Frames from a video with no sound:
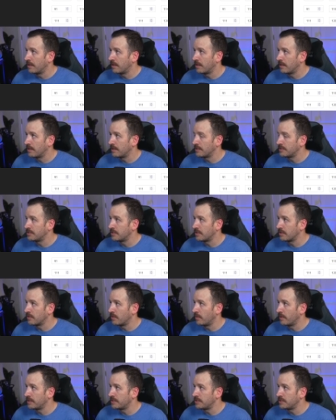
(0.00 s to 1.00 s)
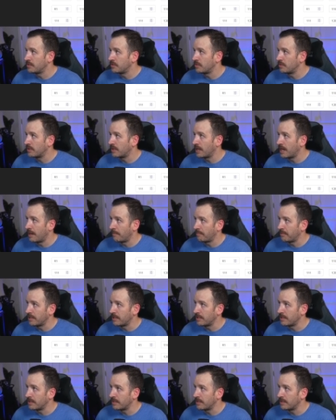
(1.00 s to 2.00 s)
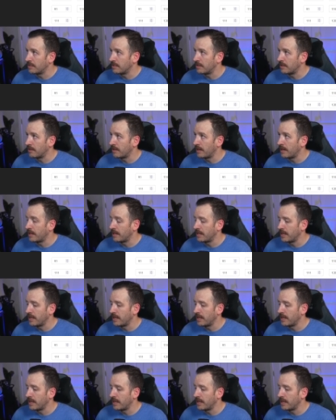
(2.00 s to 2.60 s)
is you're going to copy it, all right?